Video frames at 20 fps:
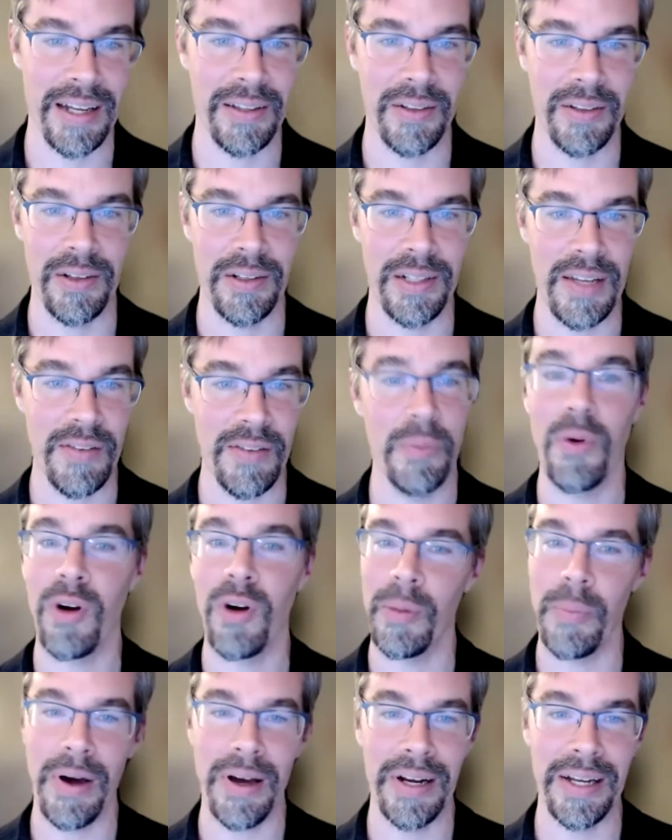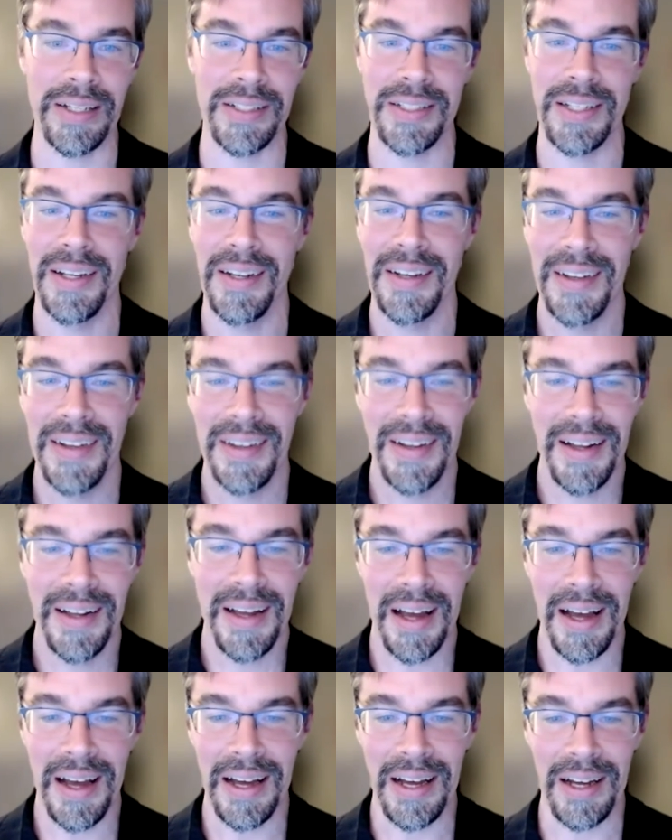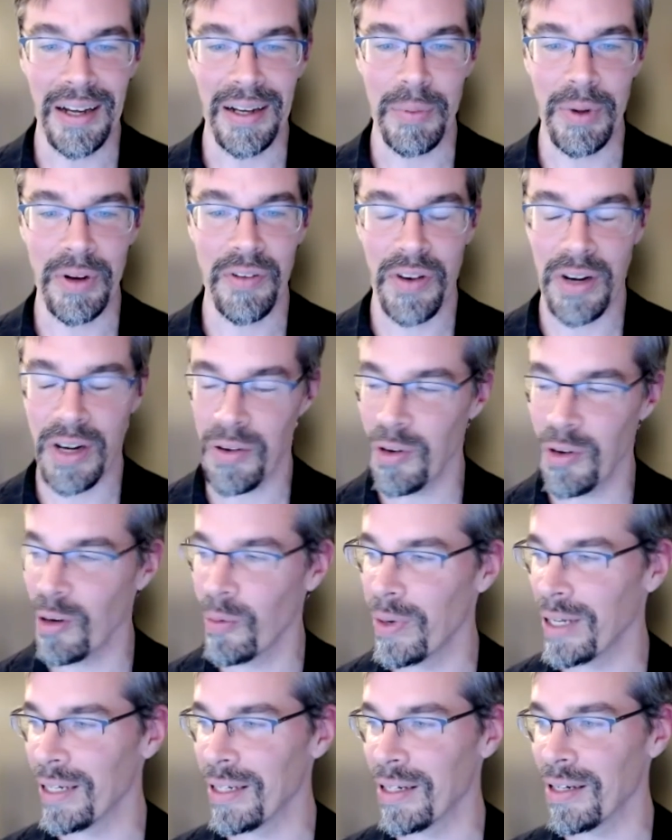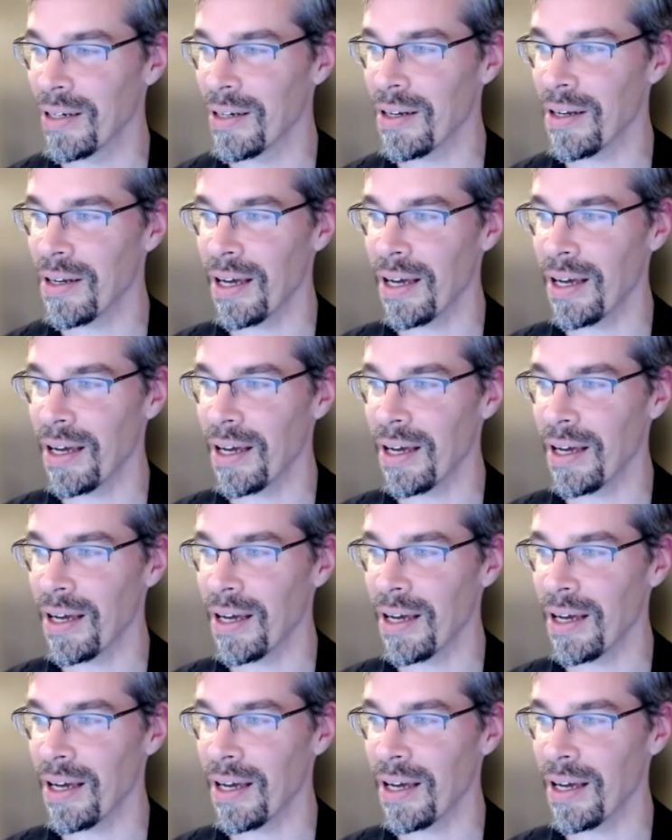learned even more about it, about Vera Rubin.